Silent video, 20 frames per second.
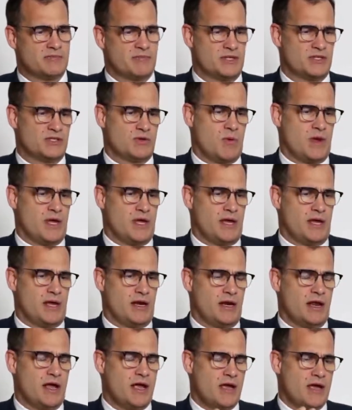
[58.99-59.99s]

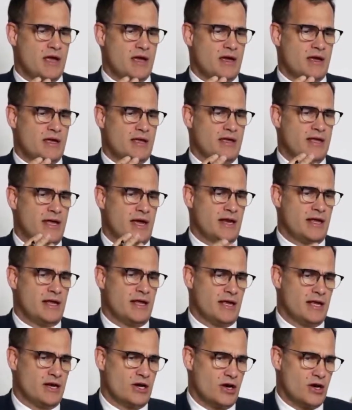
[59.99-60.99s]
between getting
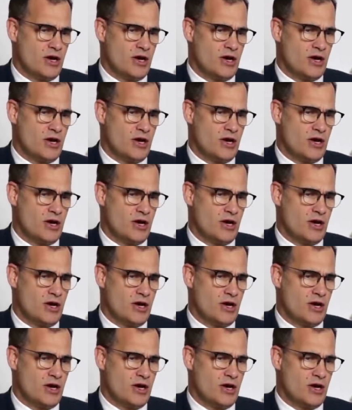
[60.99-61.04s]
in